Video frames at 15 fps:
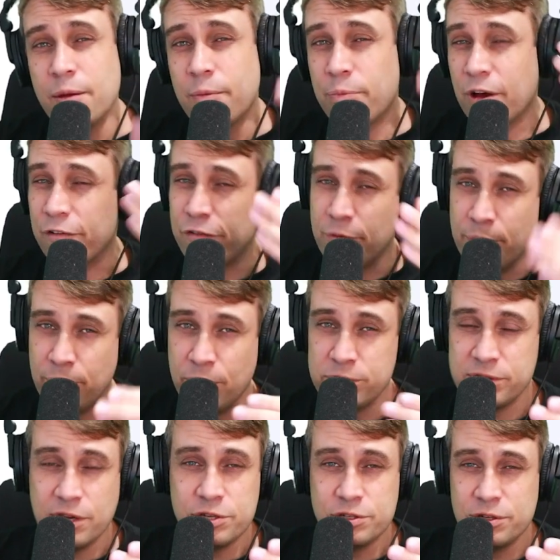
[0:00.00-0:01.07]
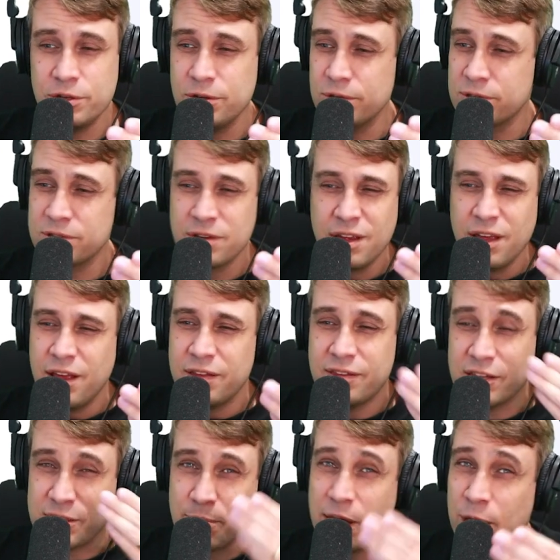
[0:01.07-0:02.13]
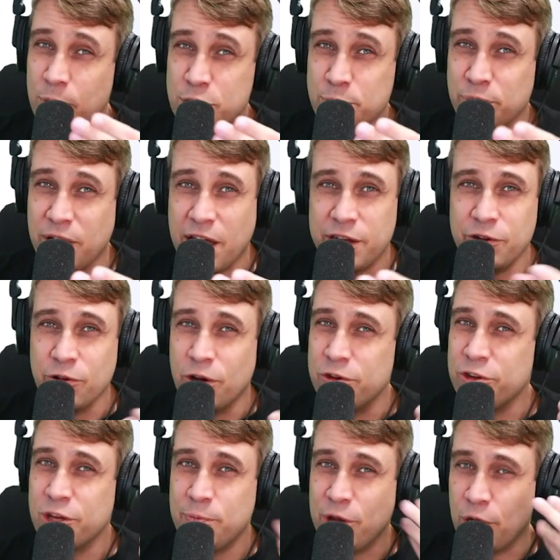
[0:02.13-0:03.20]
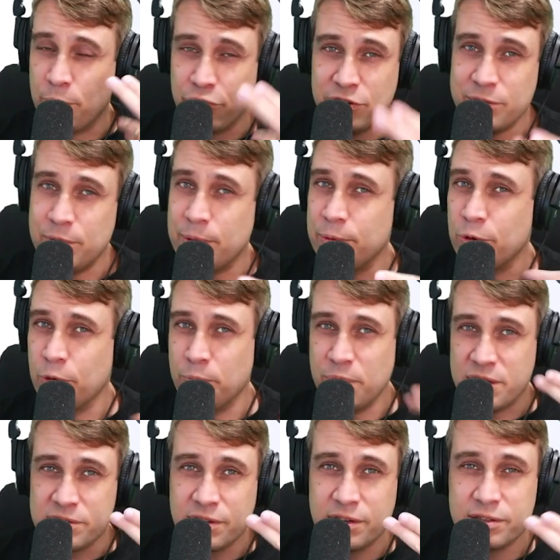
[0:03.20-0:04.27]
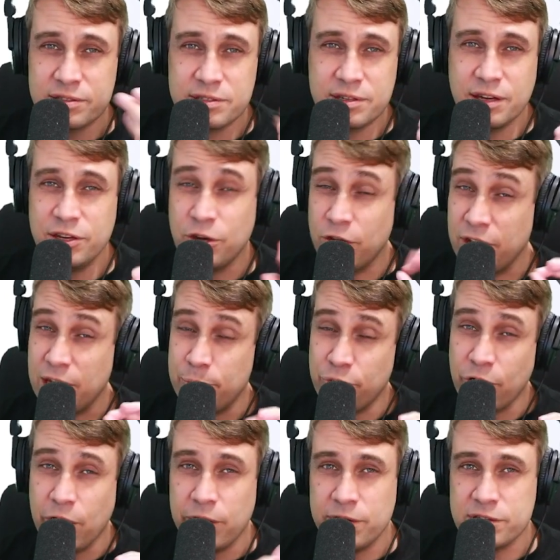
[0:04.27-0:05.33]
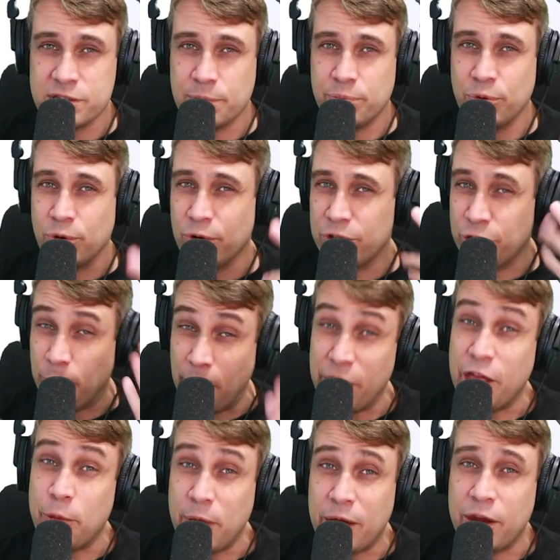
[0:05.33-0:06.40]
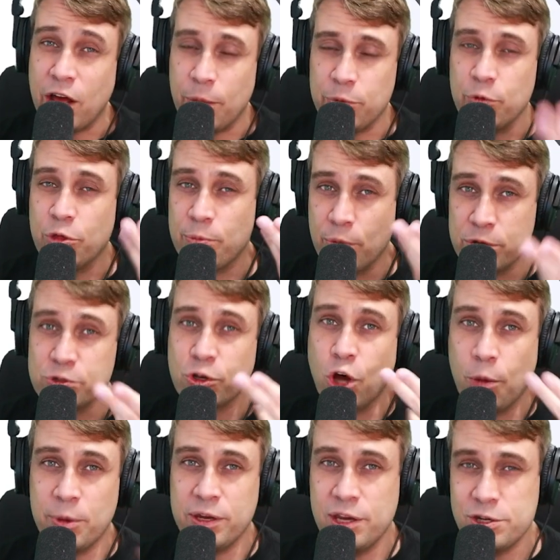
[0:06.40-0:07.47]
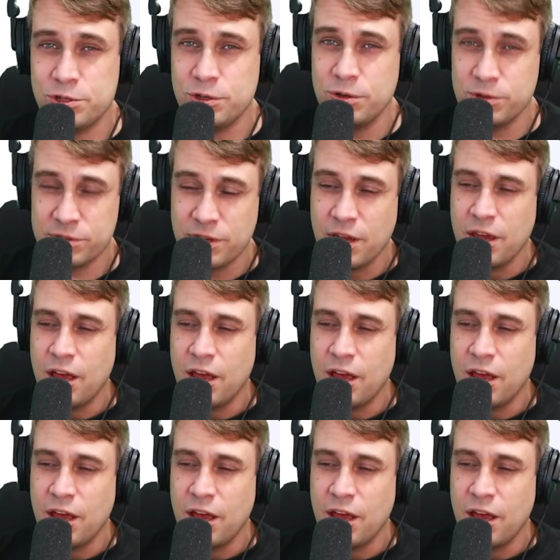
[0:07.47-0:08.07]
But for most issues, doesn't matter which plan you're on. You could be on premium or business. You don't need priority support. They'll be able to help you with most common issues.